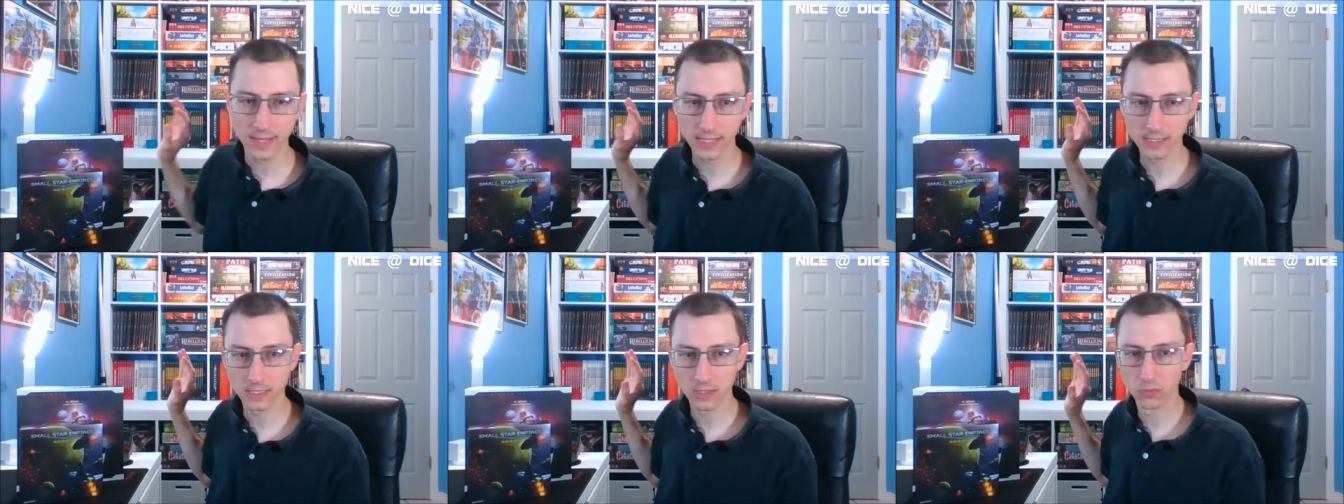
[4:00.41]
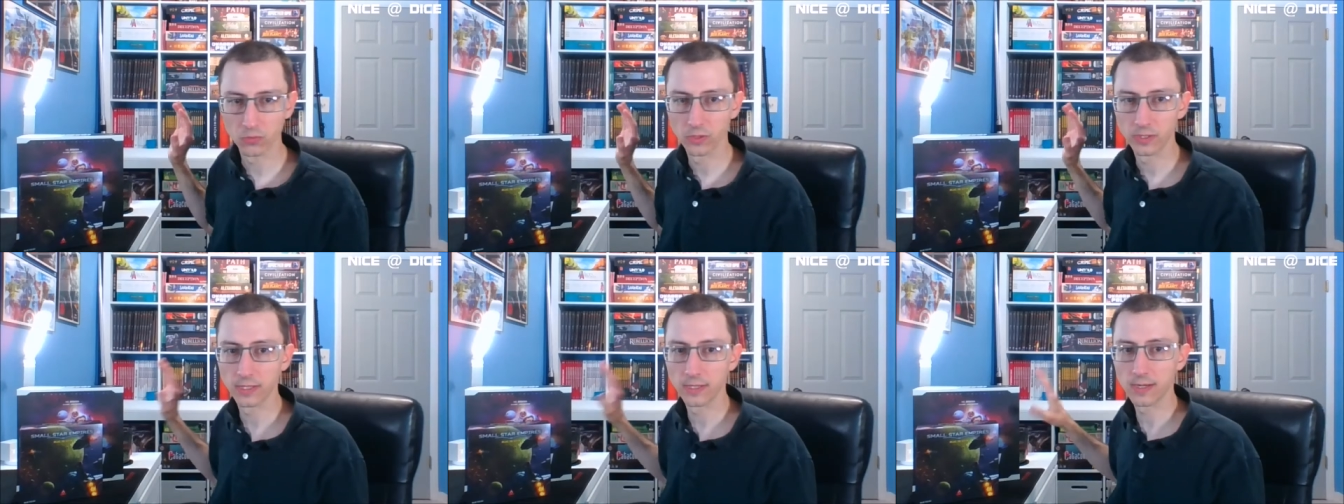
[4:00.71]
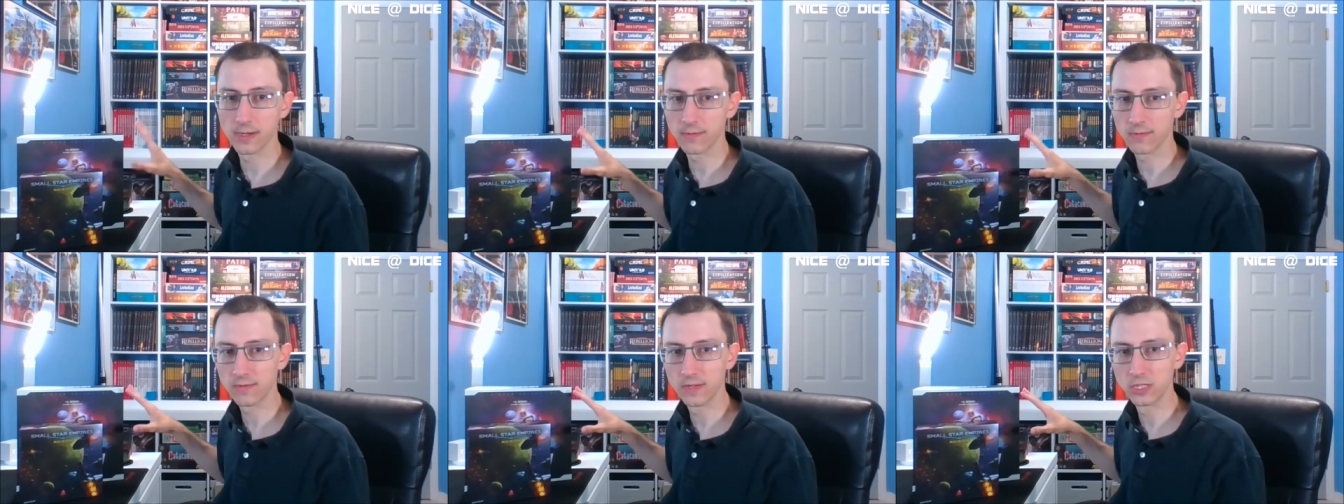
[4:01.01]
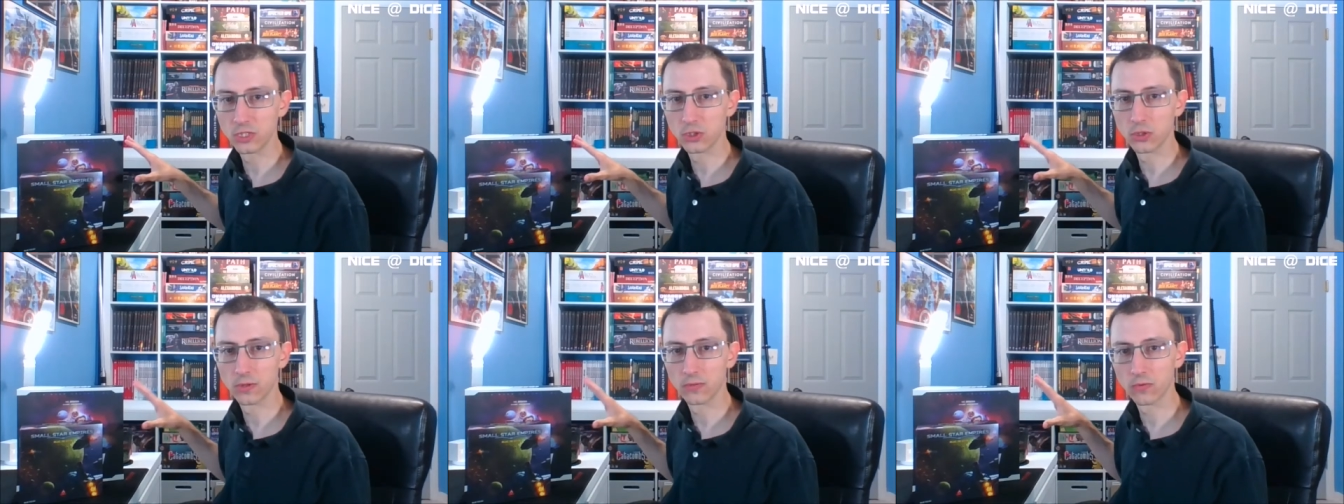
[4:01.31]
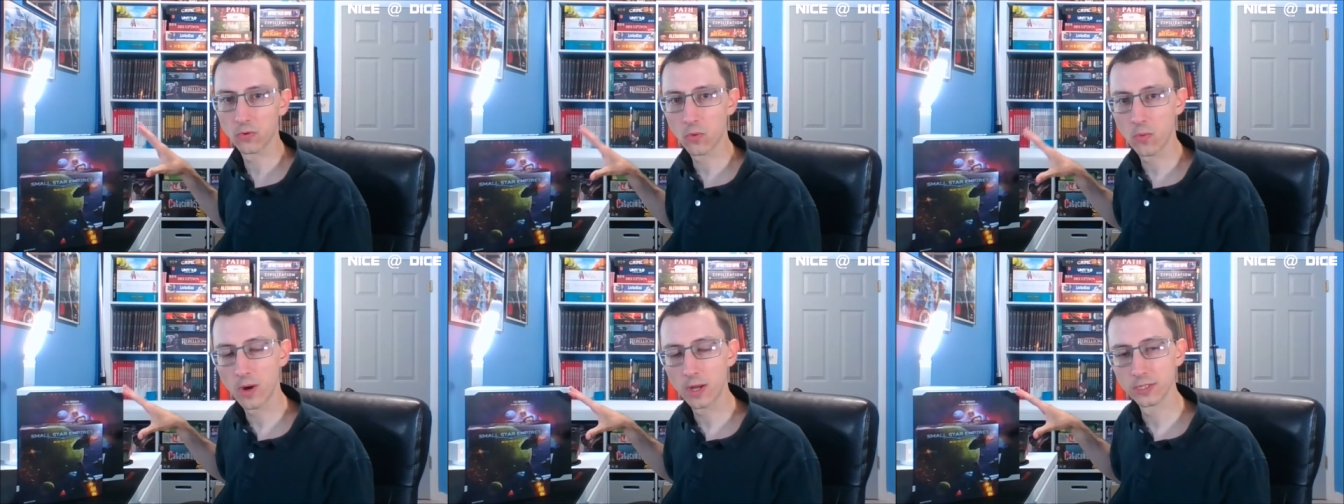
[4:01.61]
a really neat feature of
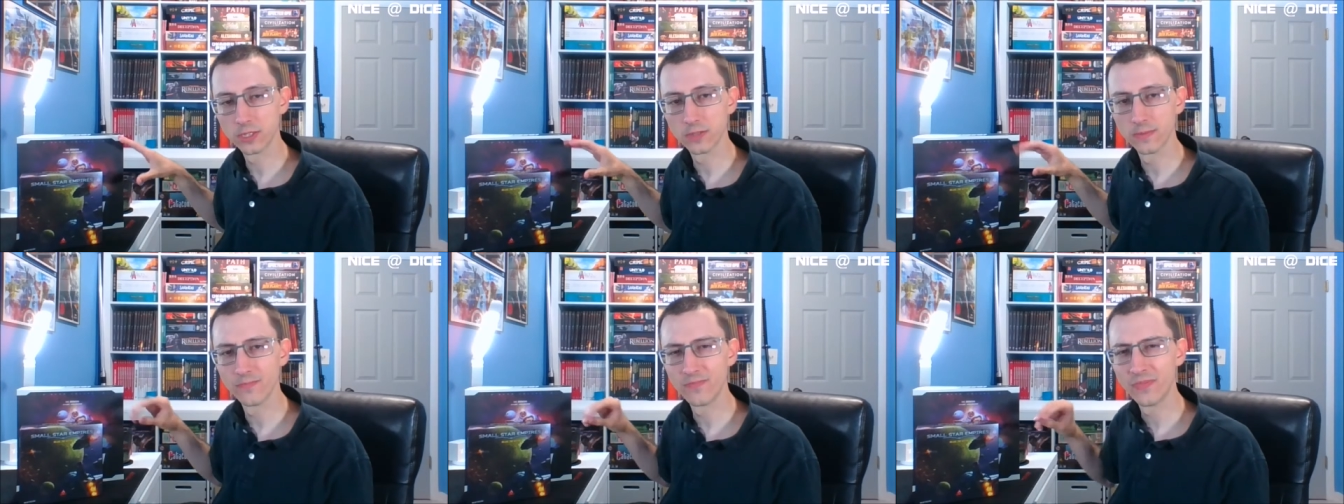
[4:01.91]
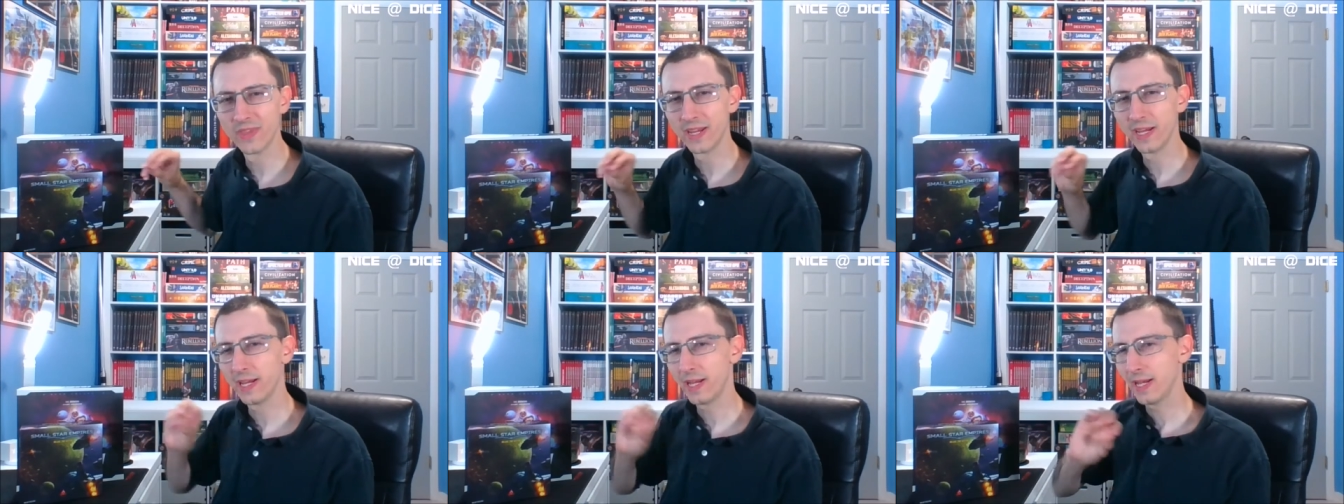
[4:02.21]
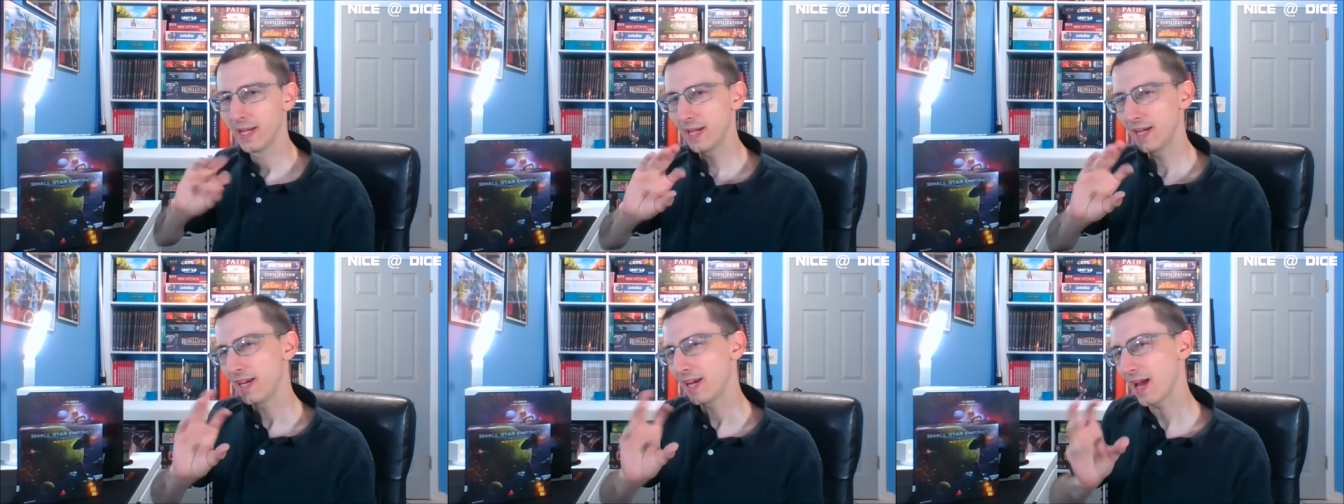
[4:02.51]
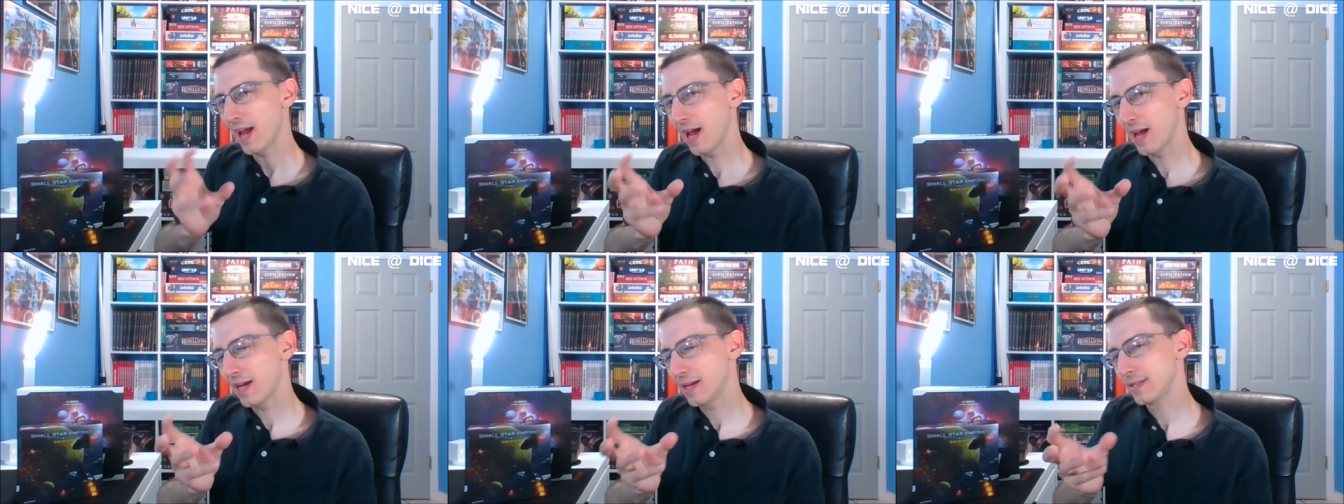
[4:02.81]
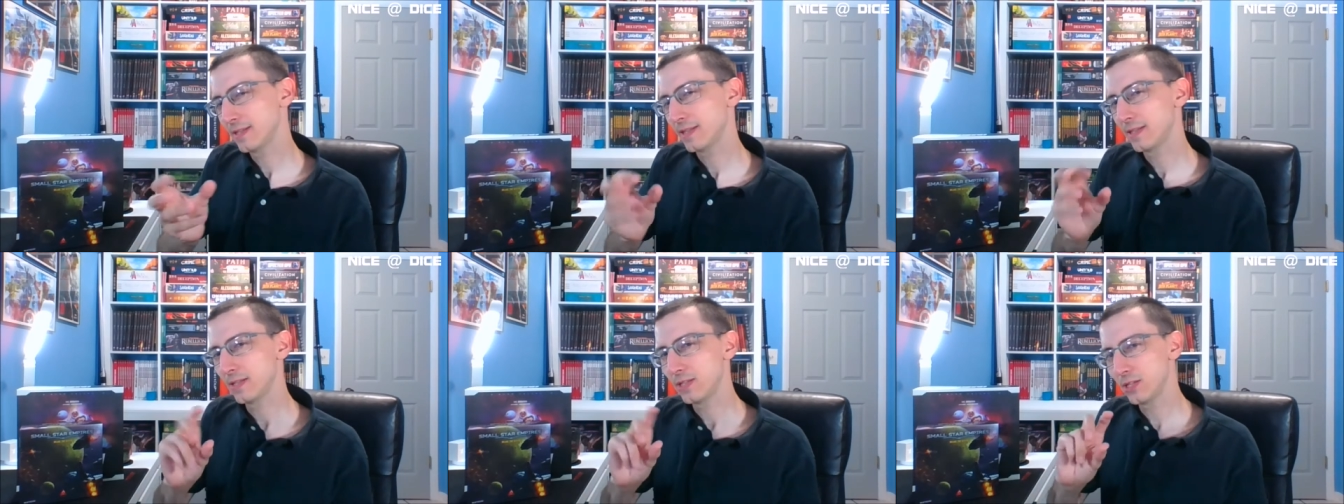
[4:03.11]
Quantum, and it
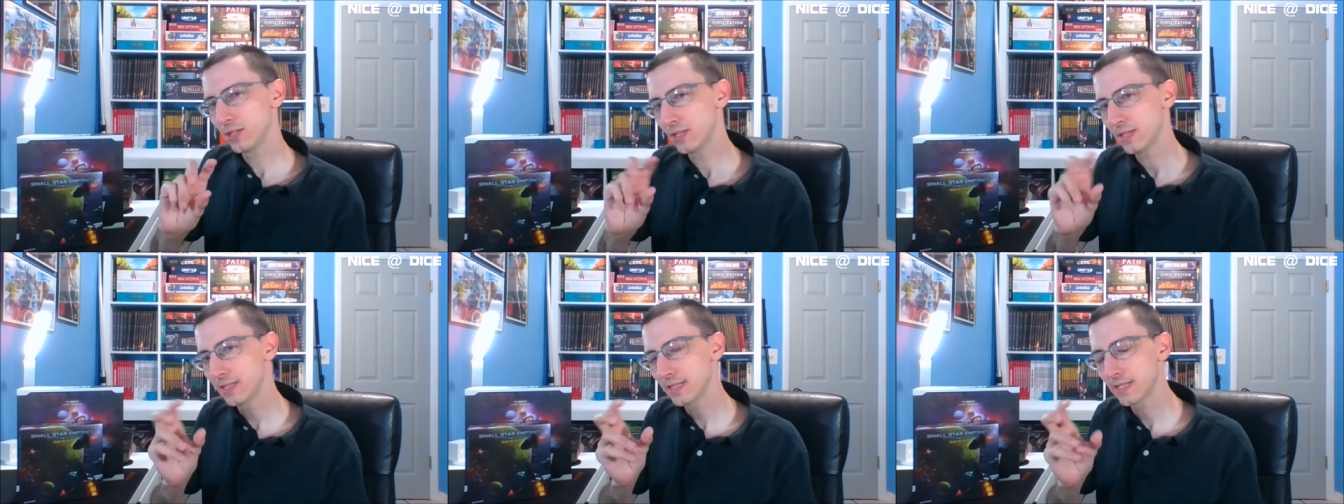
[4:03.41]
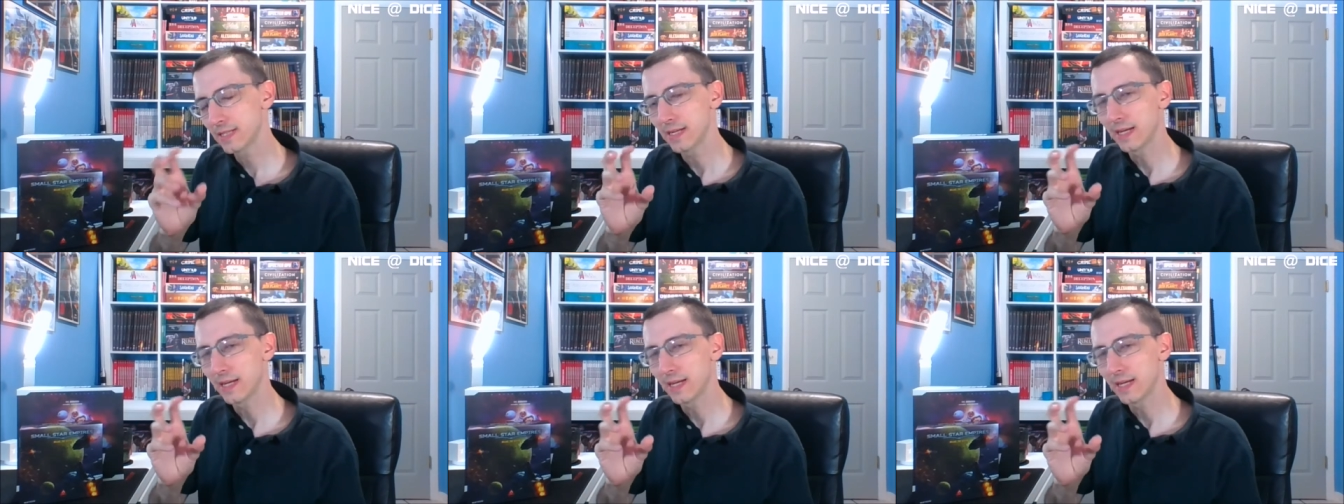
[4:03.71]
adds just